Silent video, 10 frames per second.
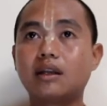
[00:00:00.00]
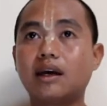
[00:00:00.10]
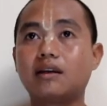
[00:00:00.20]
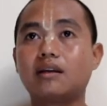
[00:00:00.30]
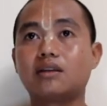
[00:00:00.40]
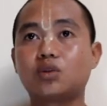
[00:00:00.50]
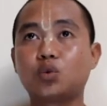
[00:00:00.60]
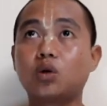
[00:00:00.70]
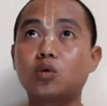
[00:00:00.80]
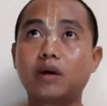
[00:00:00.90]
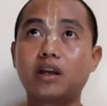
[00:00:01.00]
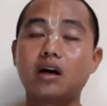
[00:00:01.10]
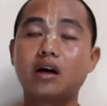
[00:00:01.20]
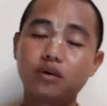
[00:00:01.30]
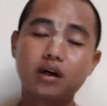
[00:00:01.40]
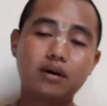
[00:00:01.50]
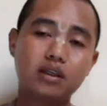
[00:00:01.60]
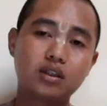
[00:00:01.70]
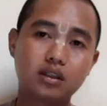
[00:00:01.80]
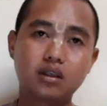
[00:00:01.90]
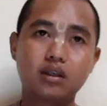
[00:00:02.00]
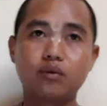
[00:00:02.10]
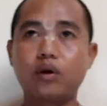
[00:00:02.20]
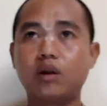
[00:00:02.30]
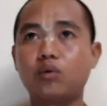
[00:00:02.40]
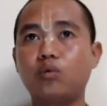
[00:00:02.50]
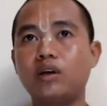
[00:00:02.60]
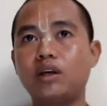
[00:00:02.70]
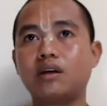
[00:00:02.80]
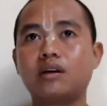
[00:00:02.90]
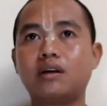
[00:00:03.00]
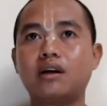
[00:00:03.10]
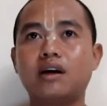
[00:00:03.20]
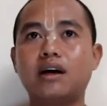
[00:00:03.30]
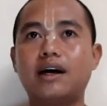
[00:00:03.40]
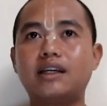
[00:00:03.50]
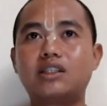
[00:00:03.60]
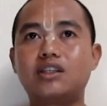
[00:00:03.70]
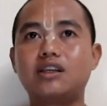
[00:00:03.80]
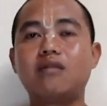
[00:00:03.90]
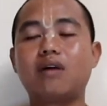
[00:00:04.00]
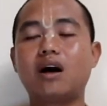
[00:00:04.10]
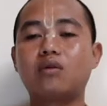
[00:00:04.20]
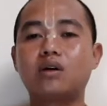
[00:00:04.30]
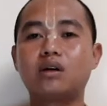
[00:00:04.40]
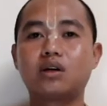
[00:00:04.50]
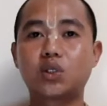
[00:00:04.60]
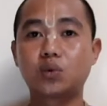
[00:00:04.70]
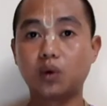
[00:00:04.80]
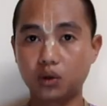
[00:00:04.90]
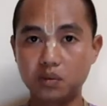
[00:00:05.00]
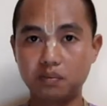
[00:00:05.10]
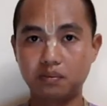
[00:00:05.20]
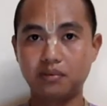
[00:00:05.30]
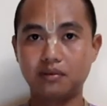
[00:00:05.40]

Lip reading: That Swarupena Vyavastiti, when we achieve our Swarup.